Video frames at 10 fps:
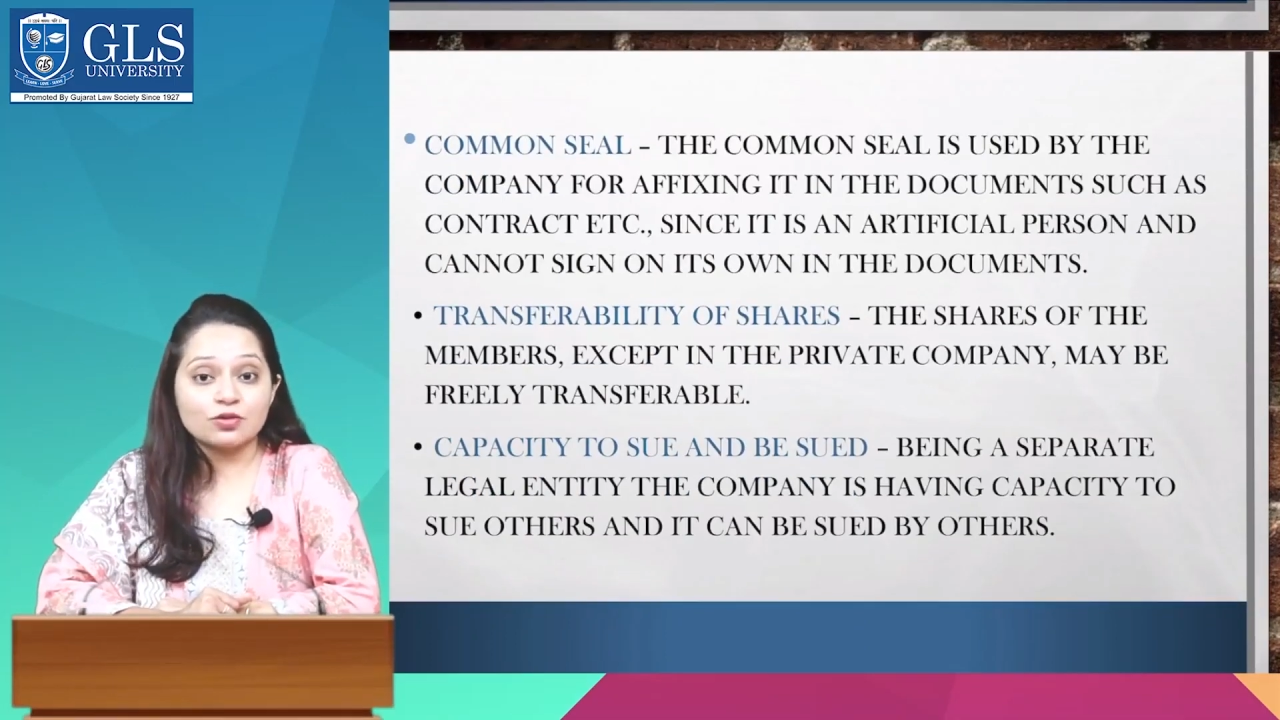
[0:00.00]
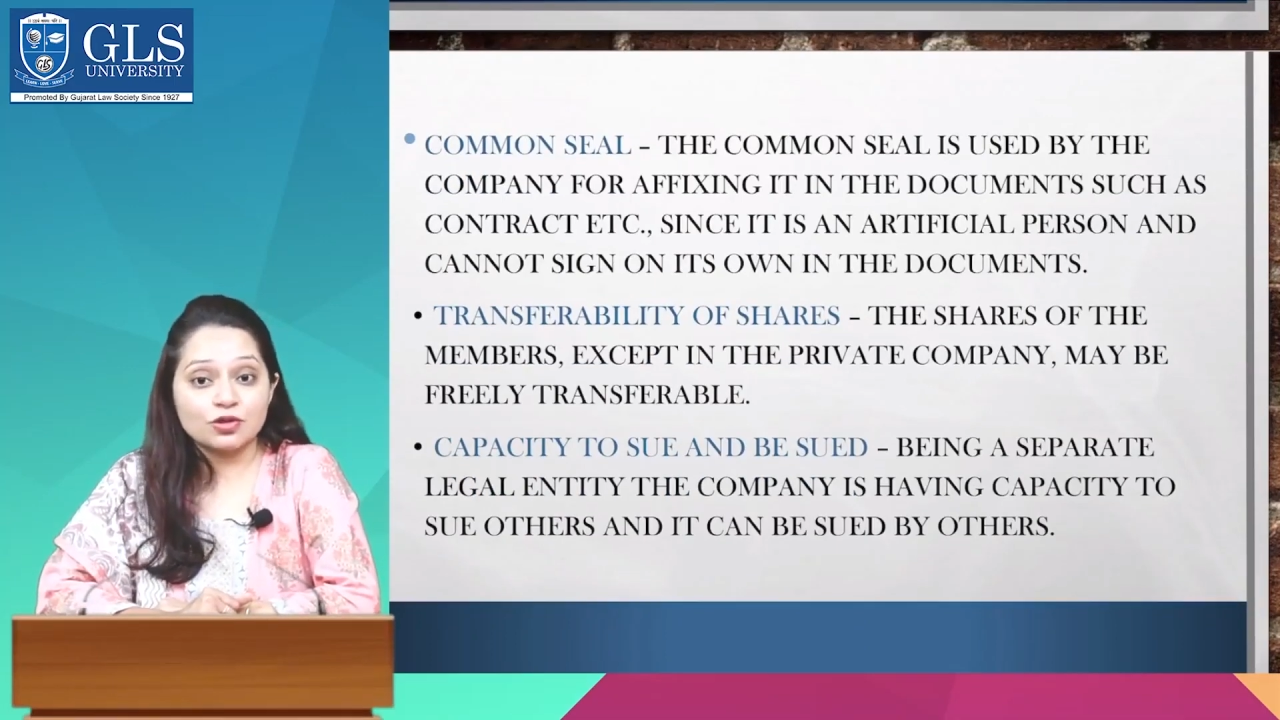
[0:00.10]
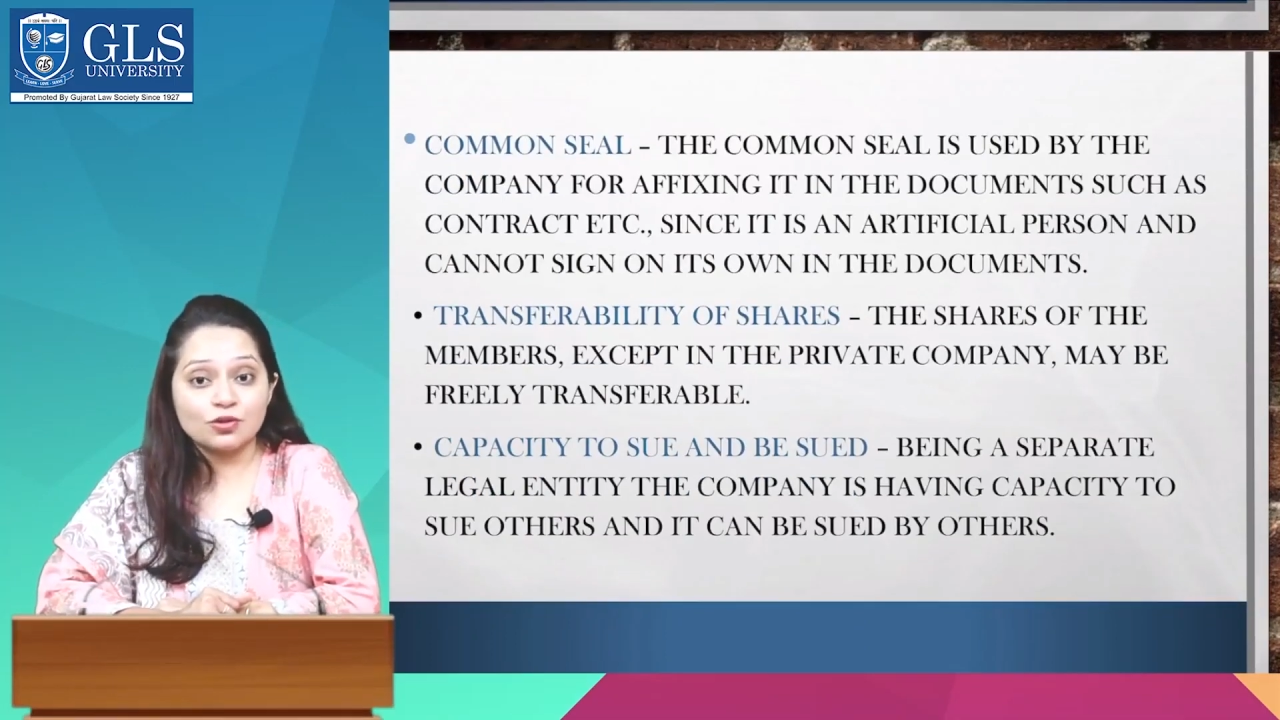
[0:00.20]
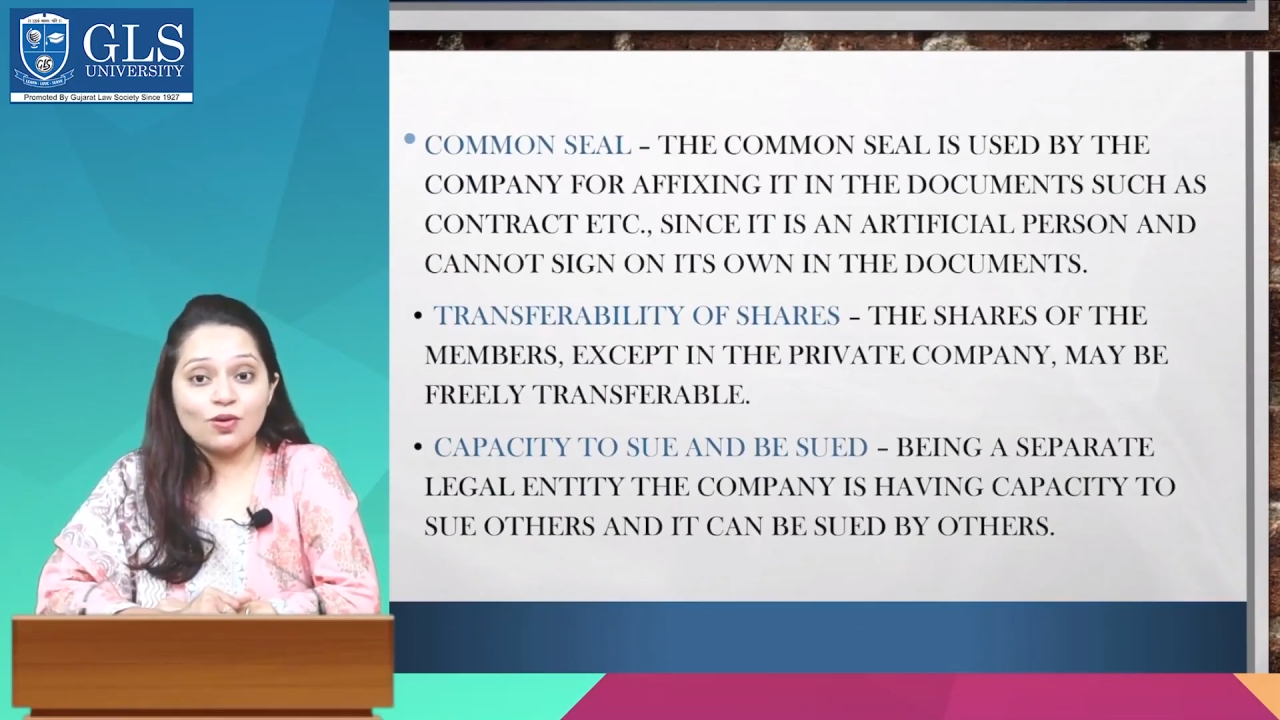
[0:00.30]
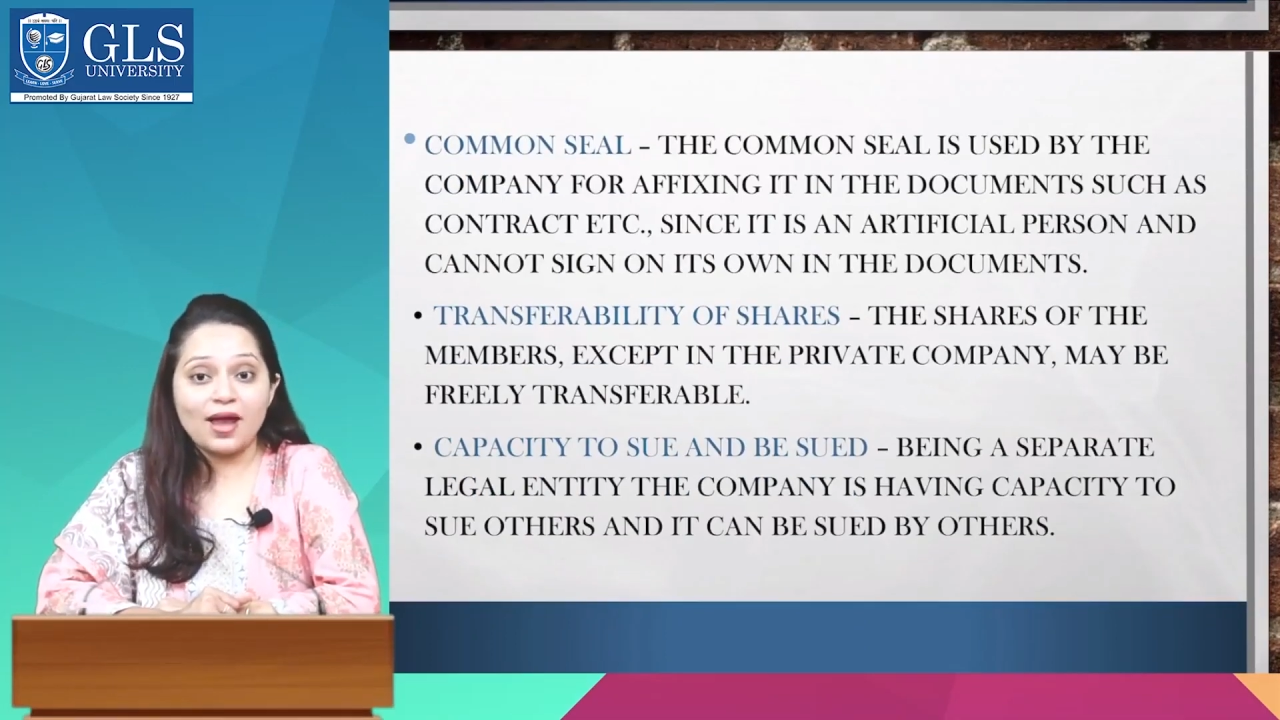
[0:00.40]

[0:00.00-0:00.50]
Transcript: sue